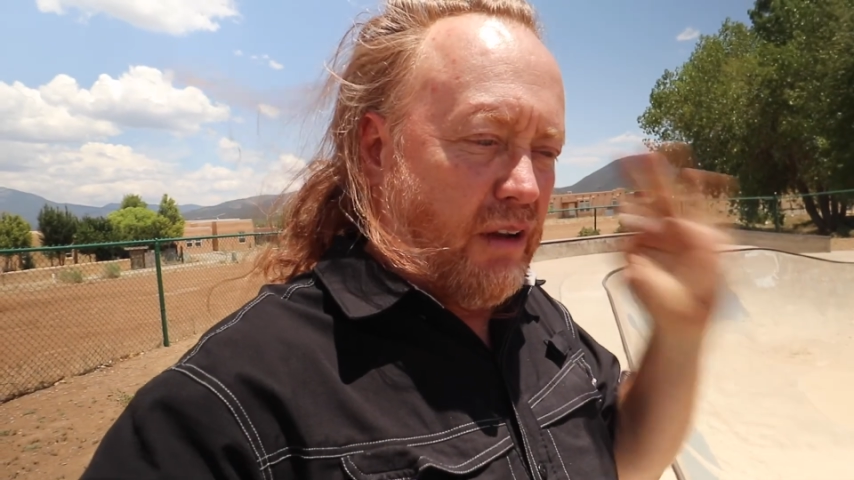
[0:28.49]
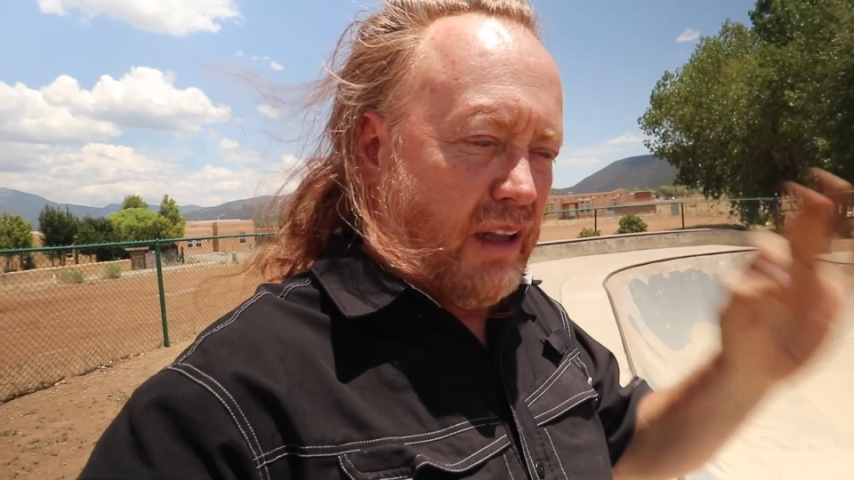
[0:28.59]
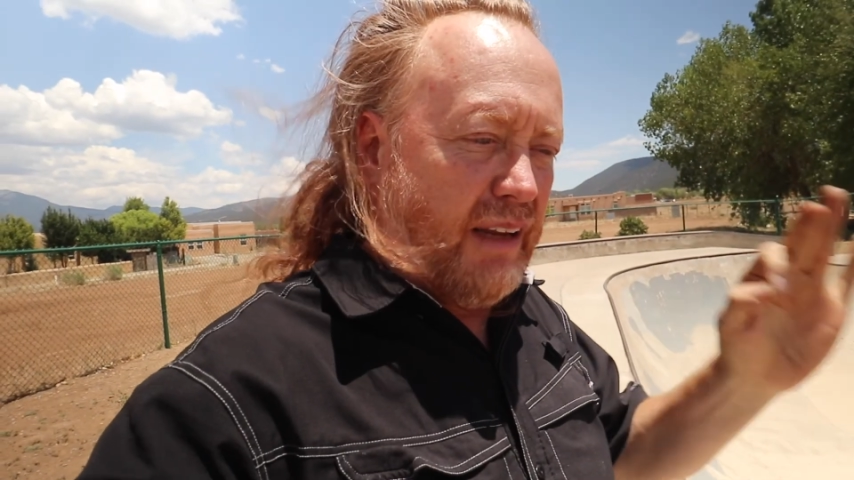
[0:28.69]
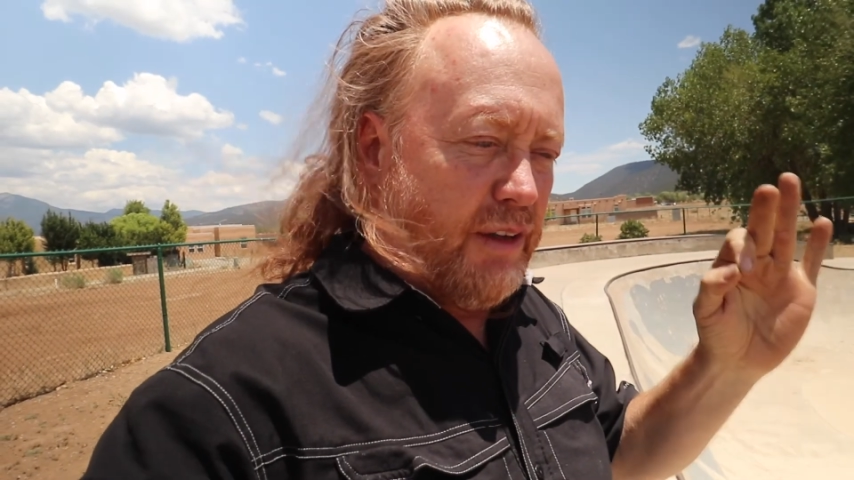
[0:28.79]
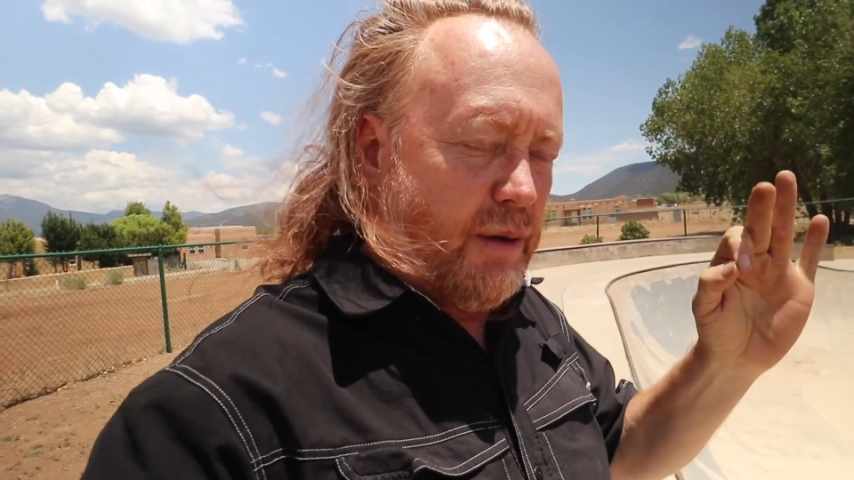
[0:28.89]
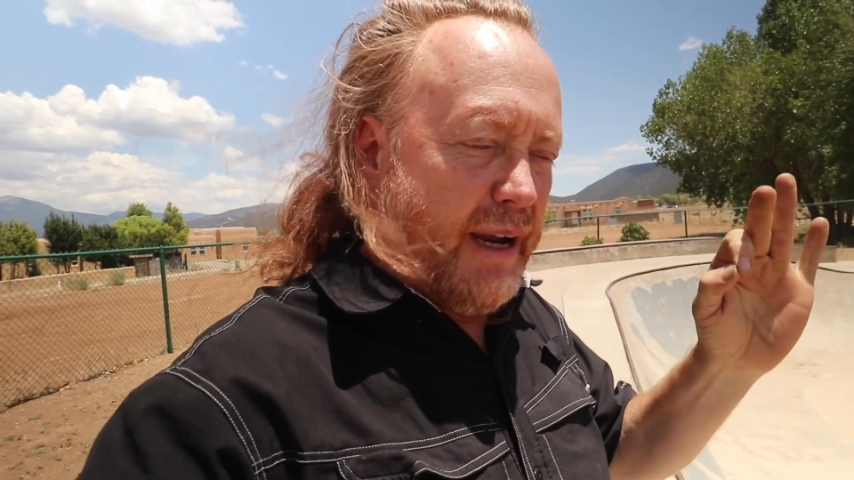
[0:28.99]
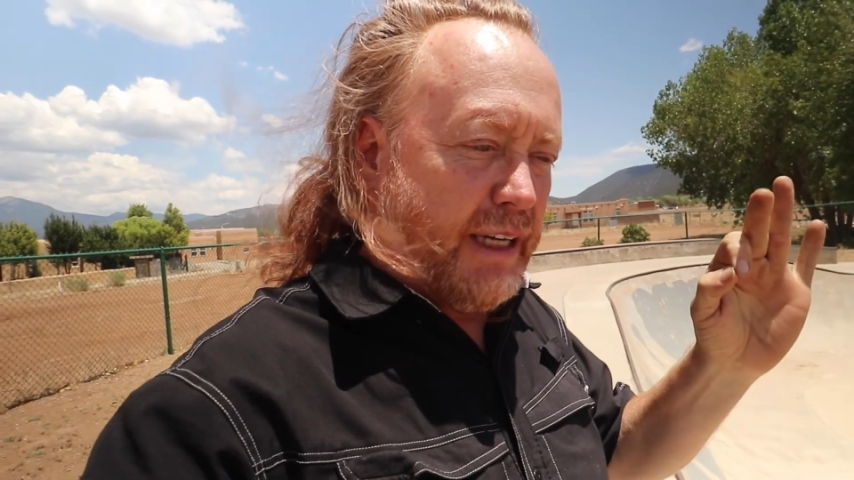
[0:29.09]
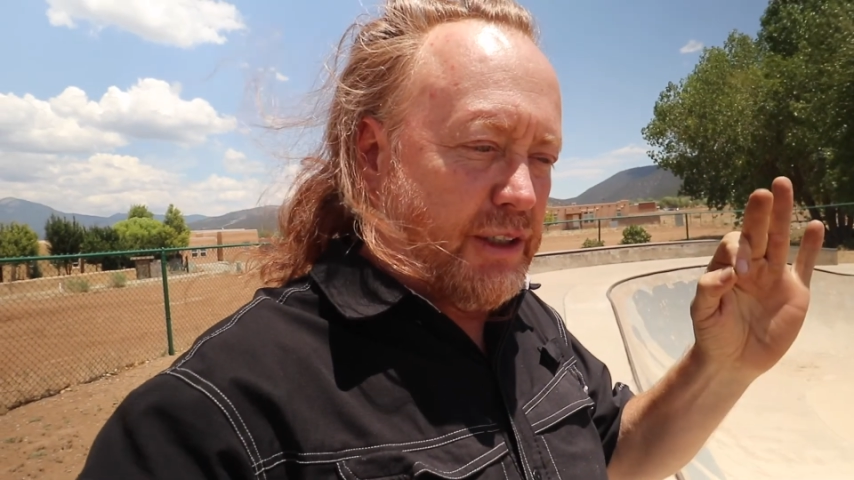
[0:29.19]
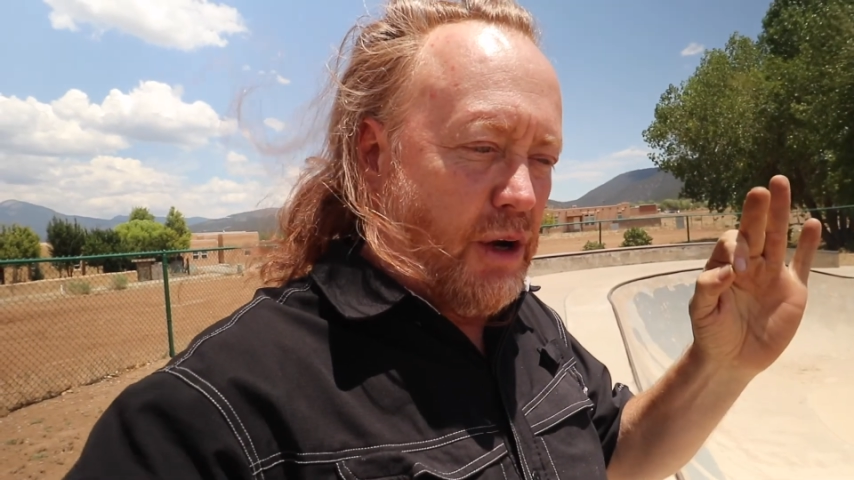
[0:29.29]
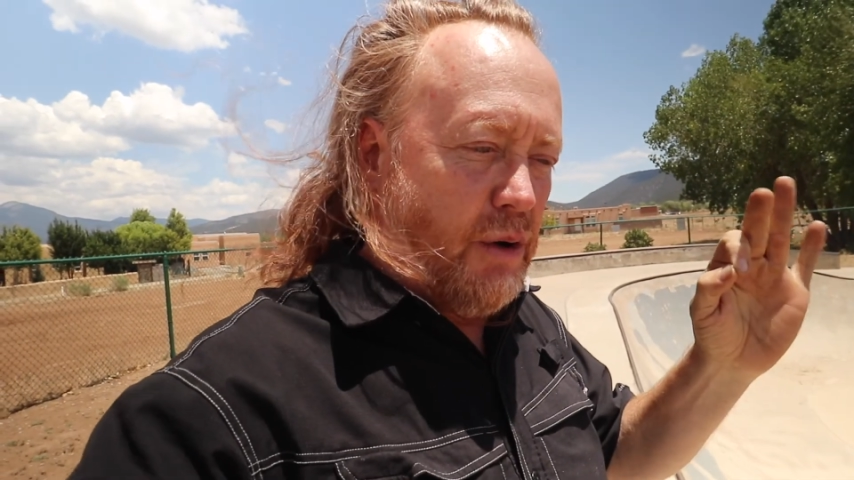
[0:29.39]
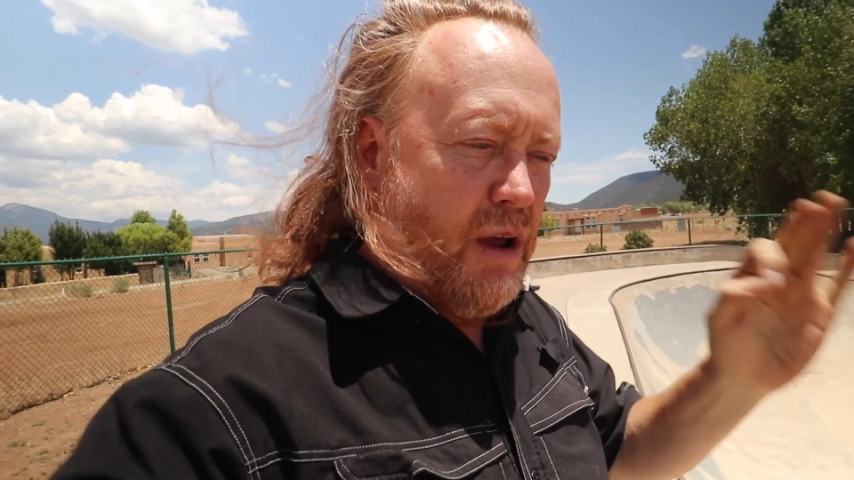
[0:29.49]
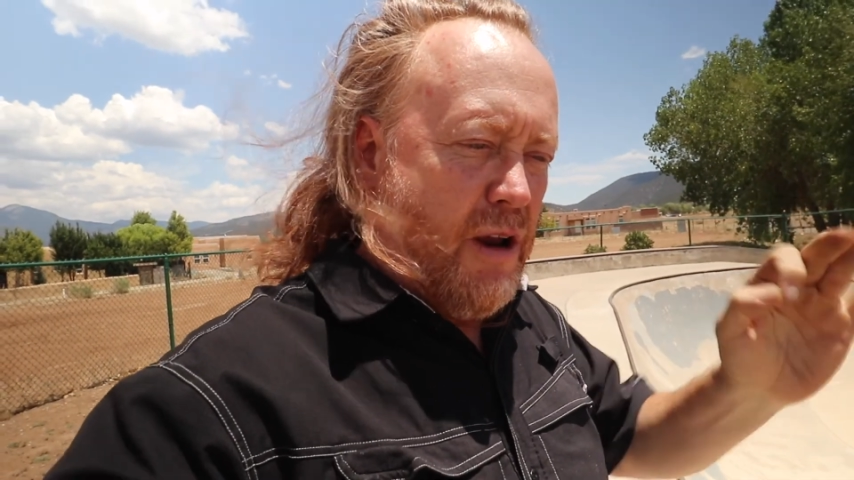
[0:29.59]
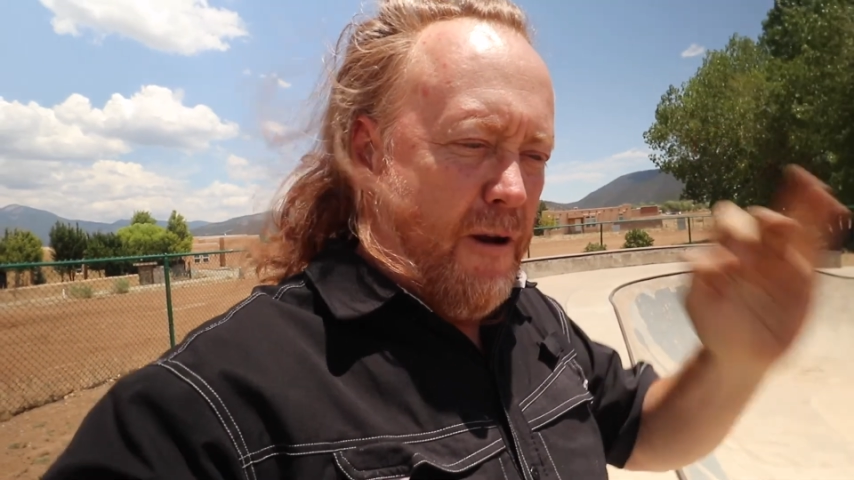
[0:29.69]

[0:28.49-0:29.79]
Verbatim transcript: in Cleveland, New Mexico,